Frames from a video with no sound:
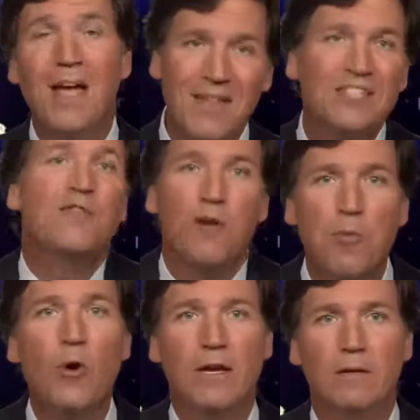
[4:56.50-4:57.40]
And that's a fair
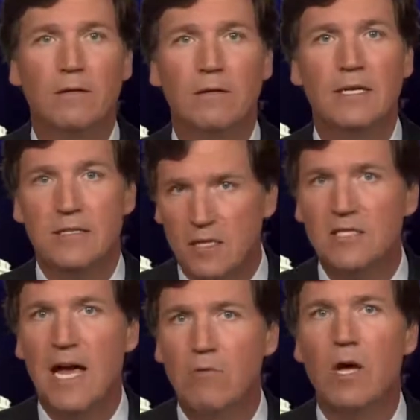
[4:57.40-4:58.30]
point. It does
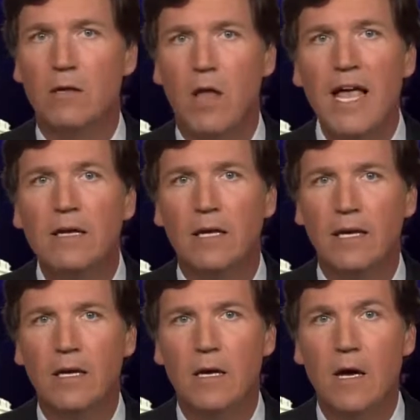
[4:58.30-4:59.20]
sound
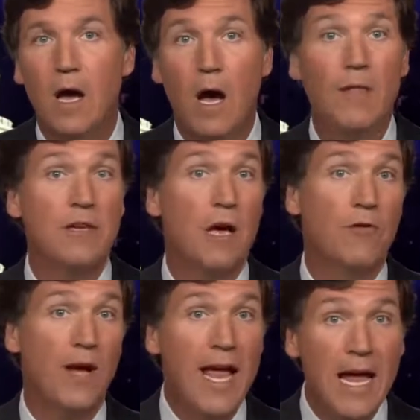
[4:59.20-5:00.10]
unlikely. On the
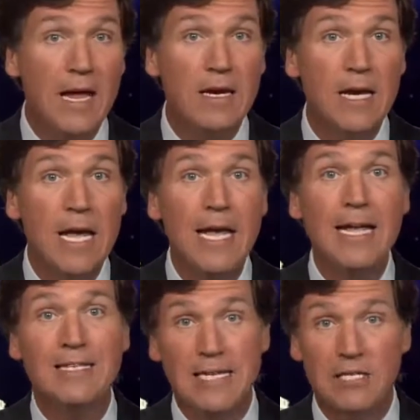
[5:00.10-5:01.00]
other hand,
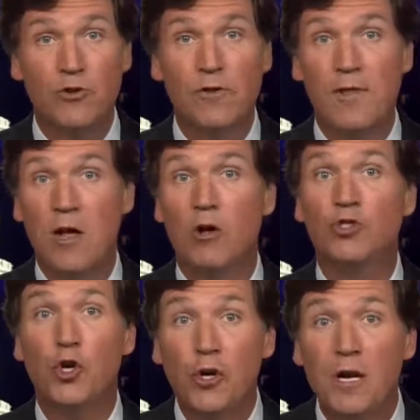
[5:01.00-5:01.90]
it's easier than the
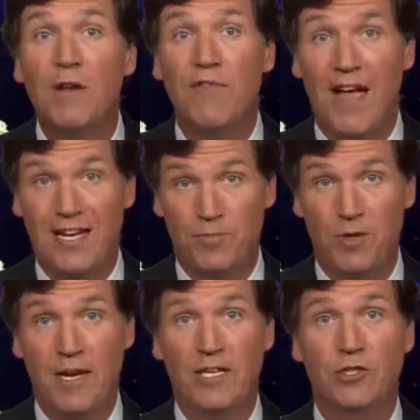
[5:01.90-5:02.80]
alternative
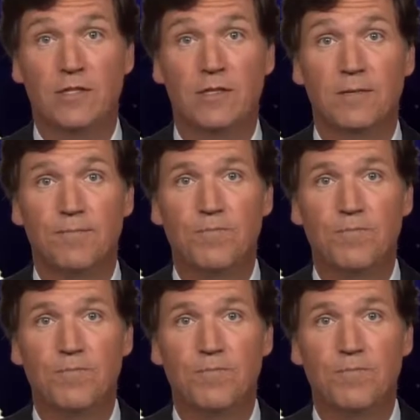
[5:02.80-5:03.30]
explanations.